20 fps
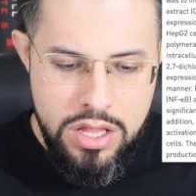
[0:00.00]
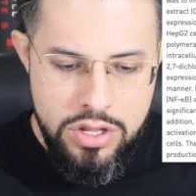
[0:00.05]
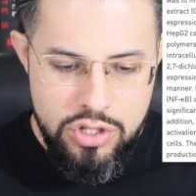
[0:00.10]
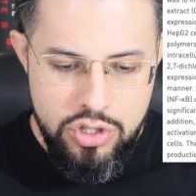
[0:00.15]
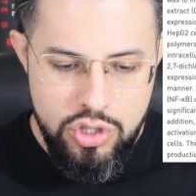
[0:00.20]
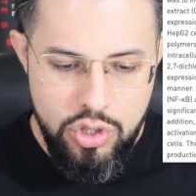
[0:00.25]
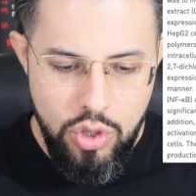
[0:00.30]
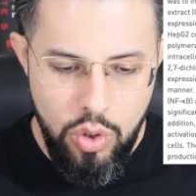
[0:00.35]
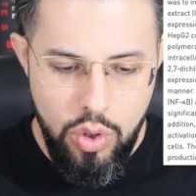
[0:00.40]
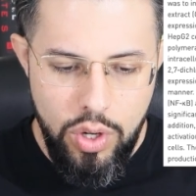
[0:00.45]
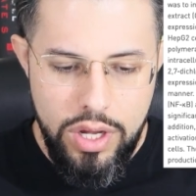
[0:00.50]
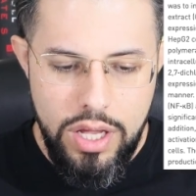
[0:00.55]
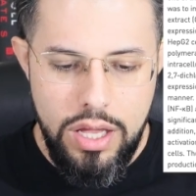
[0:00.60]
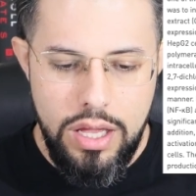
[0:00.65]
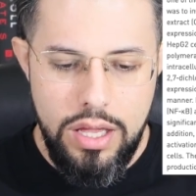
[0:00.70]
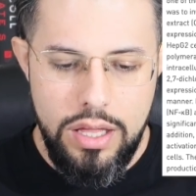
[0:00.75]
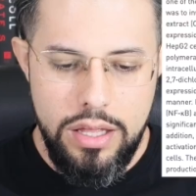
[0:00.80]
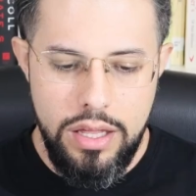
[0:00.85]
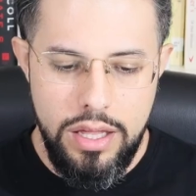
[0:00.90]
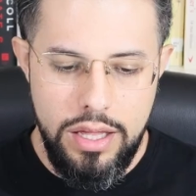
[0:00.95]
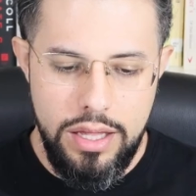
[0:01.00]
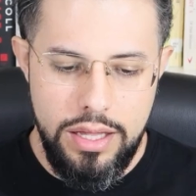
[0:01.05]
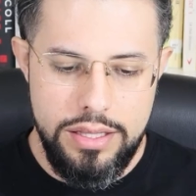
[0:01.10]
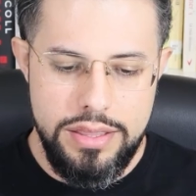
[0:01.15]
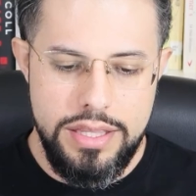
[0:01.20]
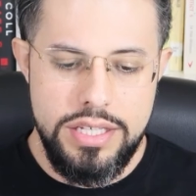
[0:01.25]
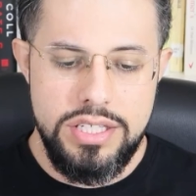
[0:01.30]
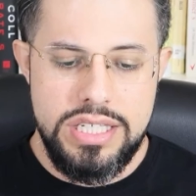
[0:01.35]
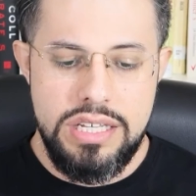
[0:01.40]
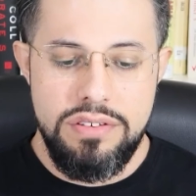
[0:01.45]
So
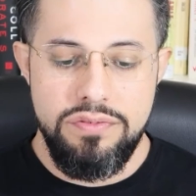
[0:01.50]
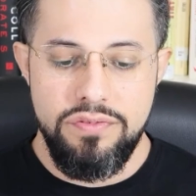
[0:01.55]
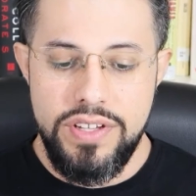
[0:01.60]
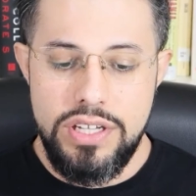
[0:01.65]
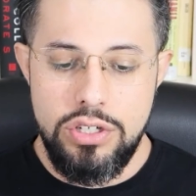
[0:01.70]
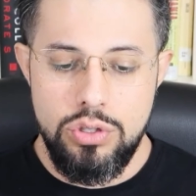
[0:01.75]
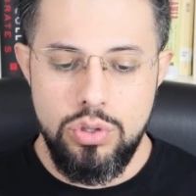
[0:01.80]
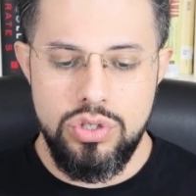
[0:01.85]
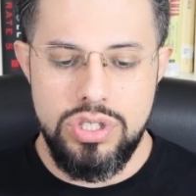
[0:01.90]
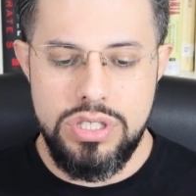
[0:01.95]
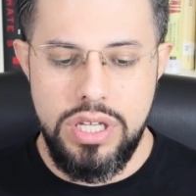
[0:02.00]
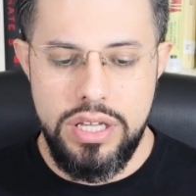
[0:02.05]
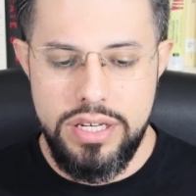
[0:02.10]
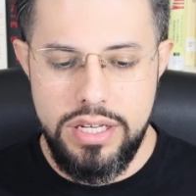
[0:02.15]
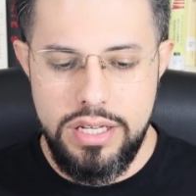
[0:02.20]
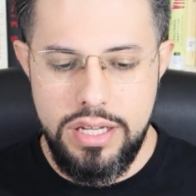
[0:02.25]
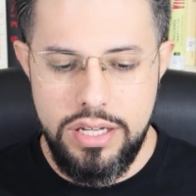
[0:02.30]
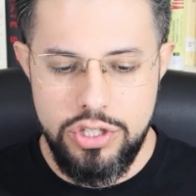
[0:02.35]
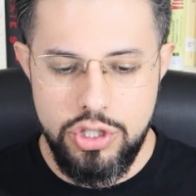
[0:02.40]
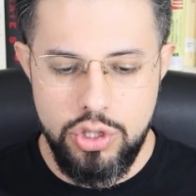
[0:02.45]
this in vitro study